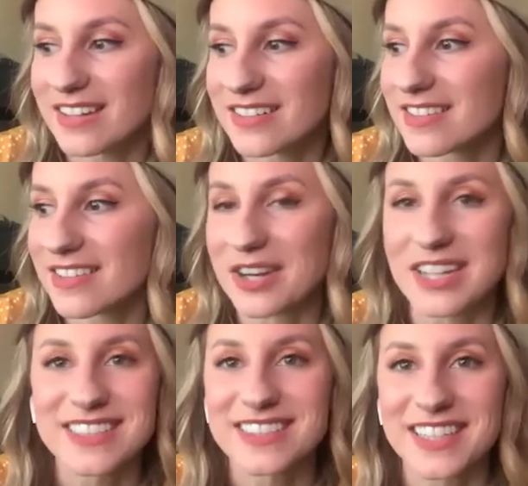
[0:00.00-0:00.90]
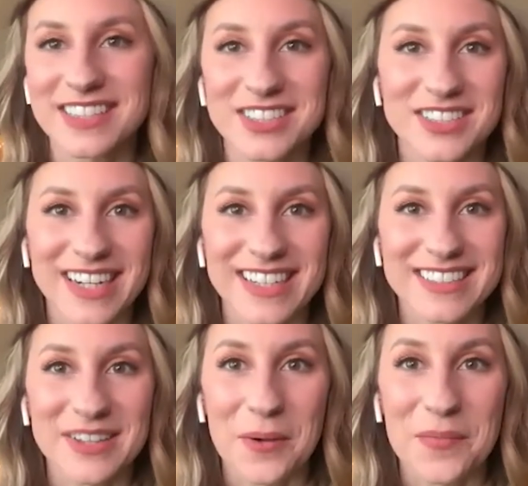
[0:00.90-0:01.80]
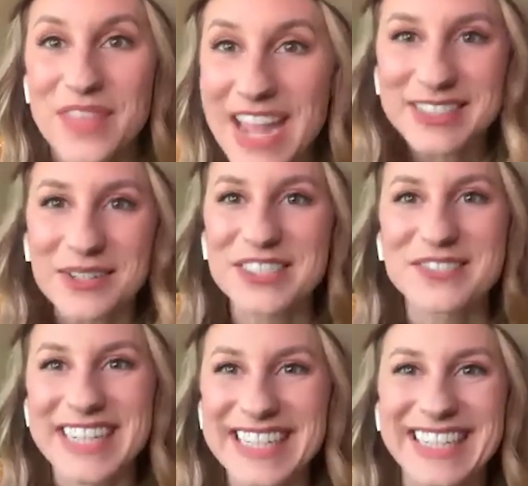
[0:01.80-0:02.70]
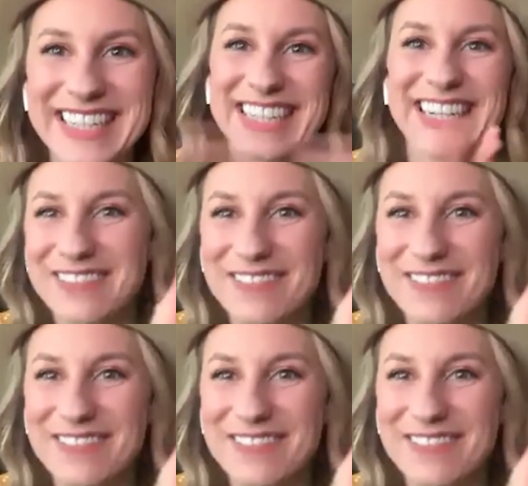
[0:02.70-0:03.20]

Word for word: and the rest is history. So thanks, Old Dominion.